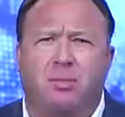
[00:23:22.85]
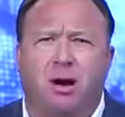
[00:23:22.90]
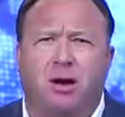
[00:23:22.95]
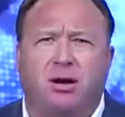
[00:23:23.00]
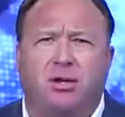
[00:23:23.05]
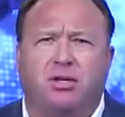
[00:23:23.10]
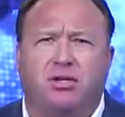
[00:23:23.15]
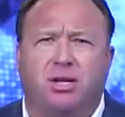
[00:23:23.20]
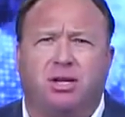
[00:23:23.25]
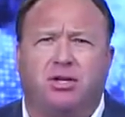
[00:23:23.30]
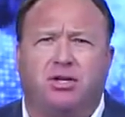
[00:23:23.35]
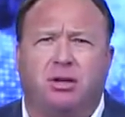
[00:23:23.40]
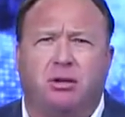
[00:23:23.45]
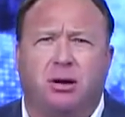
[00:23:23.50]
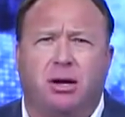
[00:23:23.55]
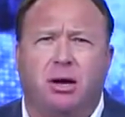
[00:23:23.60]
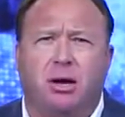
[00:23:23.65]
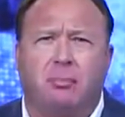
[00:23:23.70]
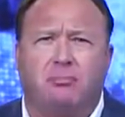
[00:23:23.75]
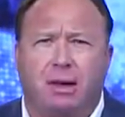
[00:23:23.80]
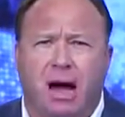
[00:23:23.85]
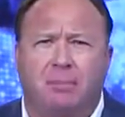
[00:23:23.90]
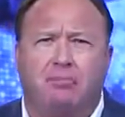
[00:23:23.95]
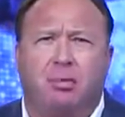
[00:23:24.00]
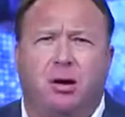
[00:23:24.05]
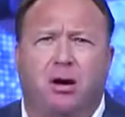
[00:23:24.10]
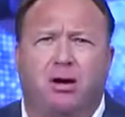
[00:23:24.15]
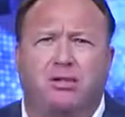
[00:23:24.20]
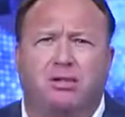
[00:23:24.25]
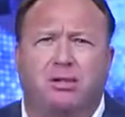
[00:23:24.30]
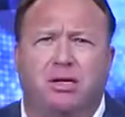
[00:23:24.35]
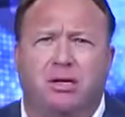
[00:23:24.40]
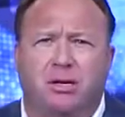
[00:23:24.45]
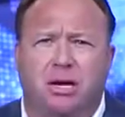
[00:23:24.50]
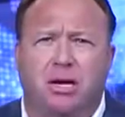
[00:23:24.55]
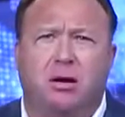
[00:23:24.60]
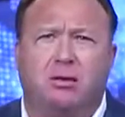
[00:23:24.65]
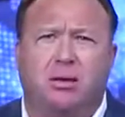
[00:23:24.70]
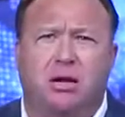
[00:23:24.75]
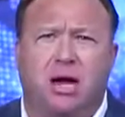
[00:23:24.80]
New American Century,
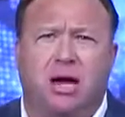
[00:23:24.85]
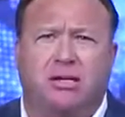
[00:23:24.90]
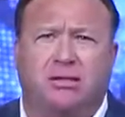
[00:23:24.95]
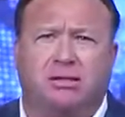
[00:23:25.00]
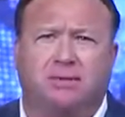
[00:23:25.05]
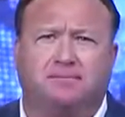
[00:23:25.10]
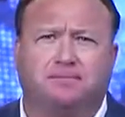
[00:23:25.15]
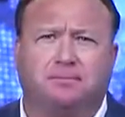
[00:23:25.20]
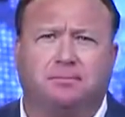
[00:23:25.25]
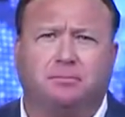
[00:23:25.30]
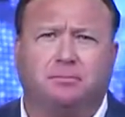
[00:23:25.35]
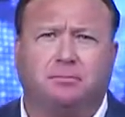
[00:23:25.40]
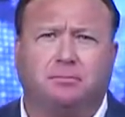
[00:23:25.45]
bipartisan neocons.